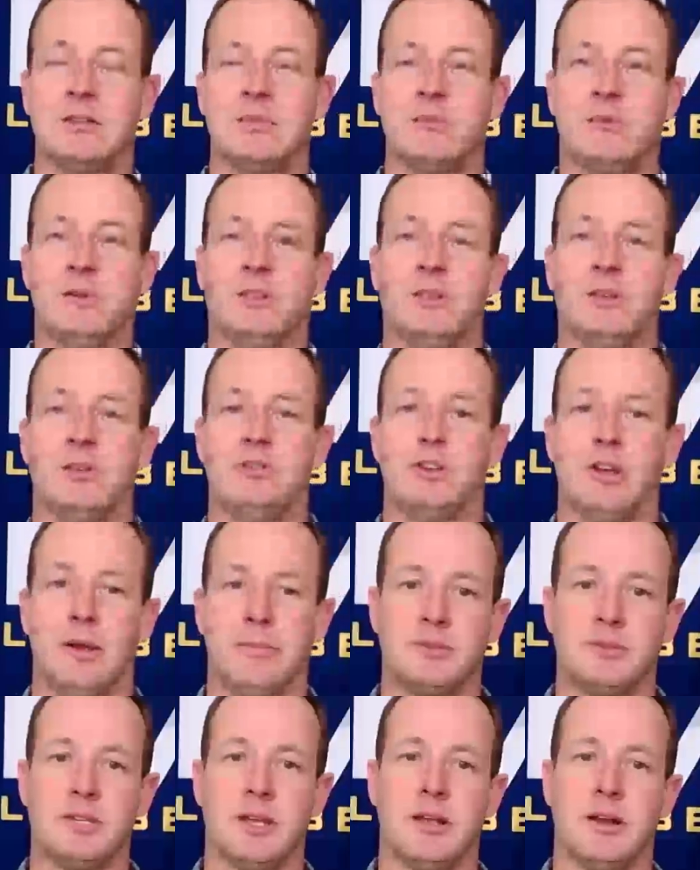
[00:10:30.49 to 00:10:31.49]
to put their
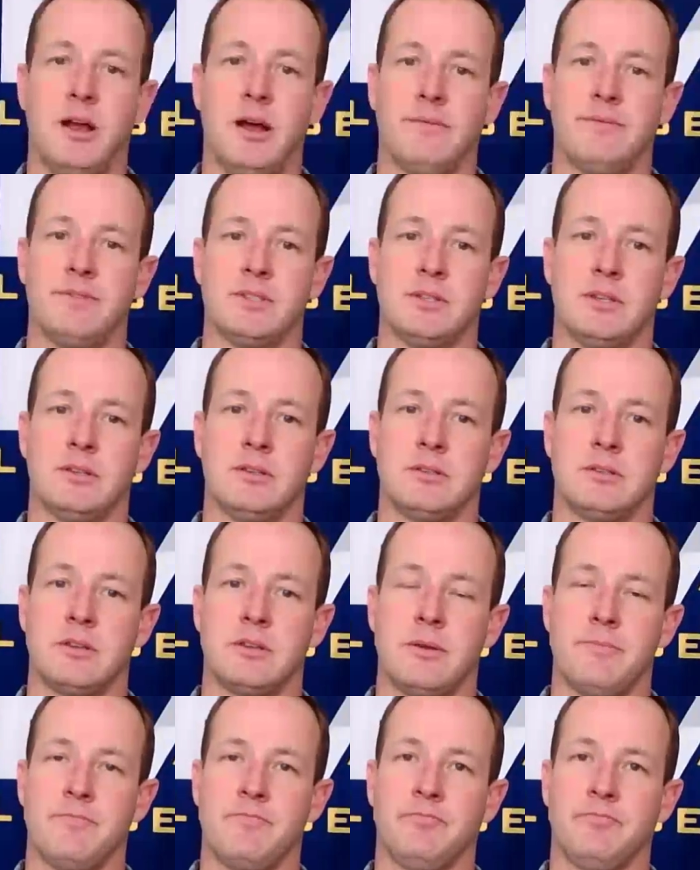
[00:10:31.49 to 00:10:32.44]
job site offices?